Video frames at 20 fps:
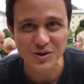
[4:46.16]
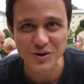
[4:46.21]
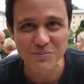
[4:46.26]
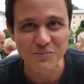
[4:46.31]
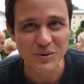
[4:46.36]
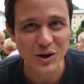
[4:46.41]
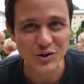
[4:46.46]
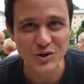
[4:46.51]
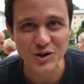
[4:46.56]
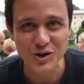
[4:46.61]
sort of
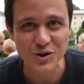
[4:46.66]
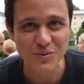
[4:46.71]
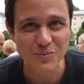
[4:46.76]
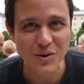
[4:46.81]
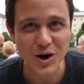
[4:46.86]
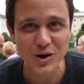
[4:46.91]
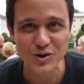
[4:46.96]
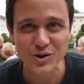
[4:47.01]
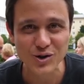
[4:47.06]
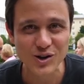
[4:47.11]
melt in your
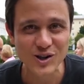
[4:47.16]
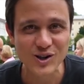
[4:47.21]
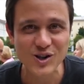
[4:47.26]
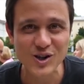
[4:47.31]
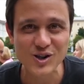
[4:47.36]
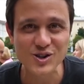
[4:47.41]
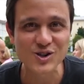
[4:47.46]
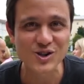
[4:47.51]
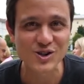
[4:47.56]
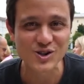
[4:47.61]
mouth. You can
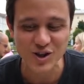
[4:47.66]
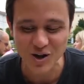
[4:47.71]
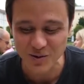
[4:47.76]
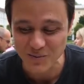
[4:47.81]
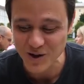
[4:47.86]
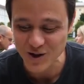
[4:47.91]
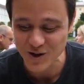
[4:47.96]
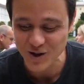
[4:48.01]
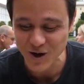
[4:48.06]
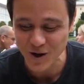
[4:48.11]
taste the
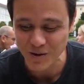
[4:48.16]
cinnamon in